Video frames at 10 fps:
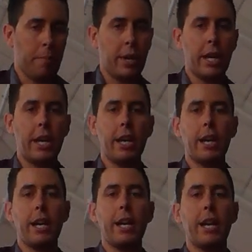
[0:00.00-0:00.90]

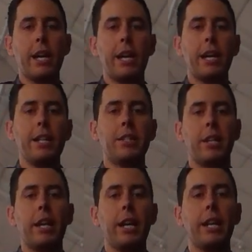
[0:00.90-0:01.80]

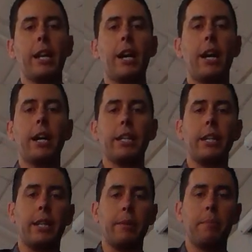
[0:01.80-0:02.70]
te
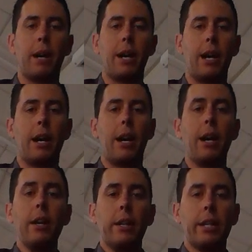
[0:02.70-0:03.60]
rangima,
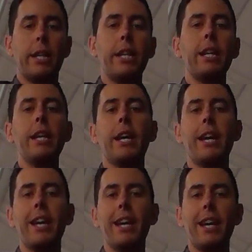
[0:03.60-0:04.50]

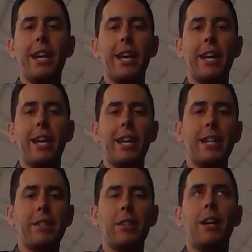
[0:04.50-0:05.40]

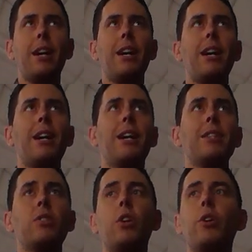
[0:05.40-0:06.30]
e
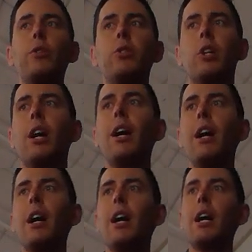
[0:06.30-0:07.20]
tātou
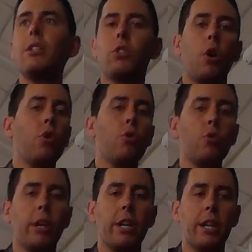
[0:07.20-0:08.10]
tātou
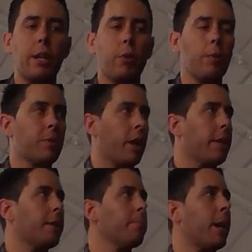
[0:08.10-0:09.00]
e. Whoops,
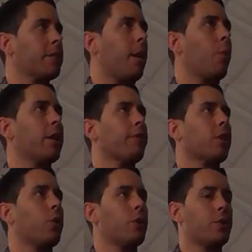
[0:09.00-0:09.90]
I marked out one of the
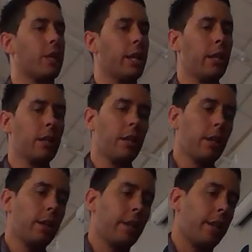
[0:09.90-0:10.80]
chords there.
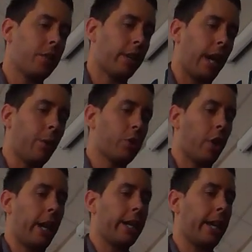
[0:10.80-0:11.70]
It's okay, we'll
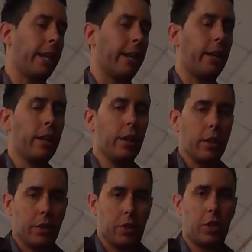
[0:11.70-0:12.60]
try it again.
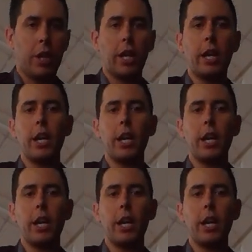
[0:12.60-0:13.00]
Te